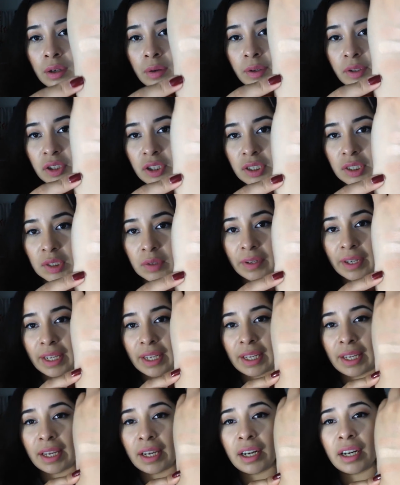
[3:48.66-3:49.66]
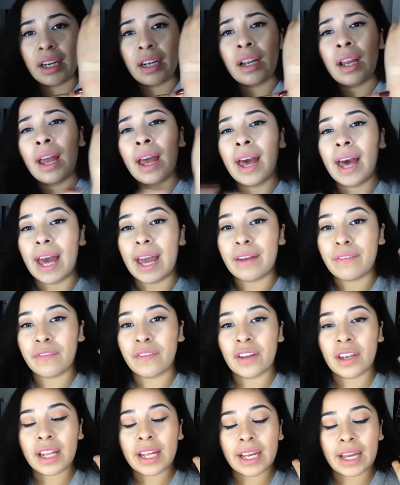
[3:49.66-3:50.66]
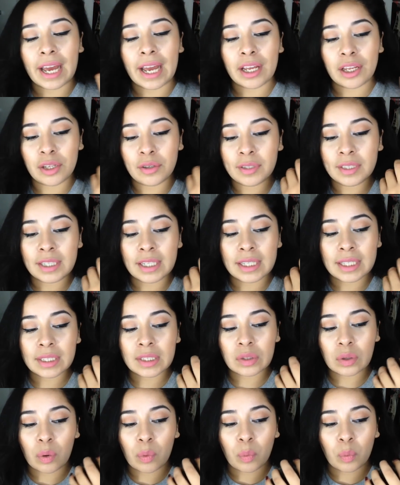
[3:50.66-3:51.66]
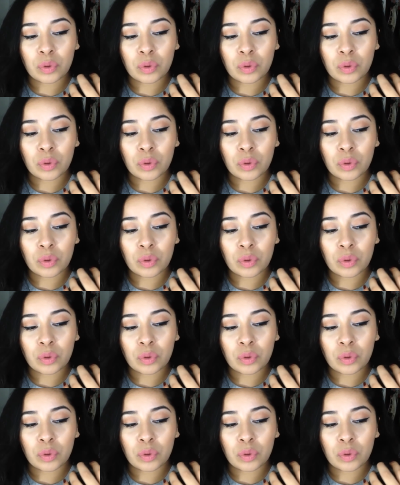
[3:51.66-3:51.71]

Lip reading: which is right here. I feel like I use this